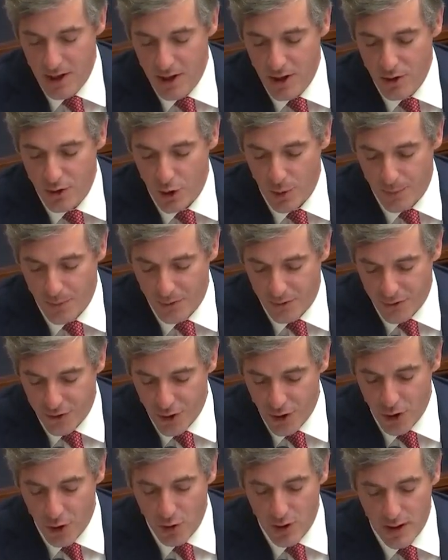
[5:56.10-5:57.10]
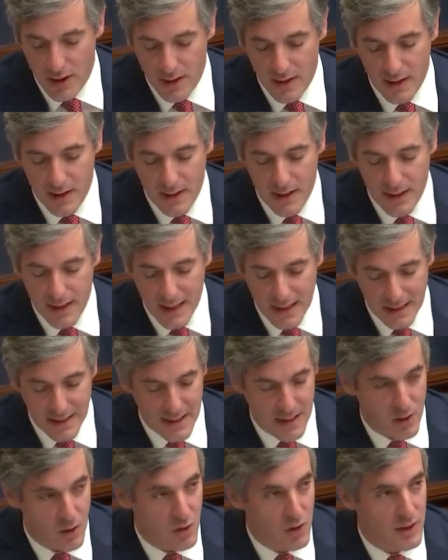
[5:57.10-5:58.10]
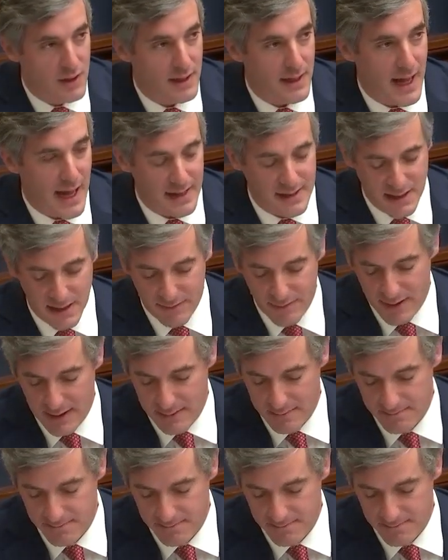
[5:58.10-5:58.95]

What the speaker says: to pursue illegal activity.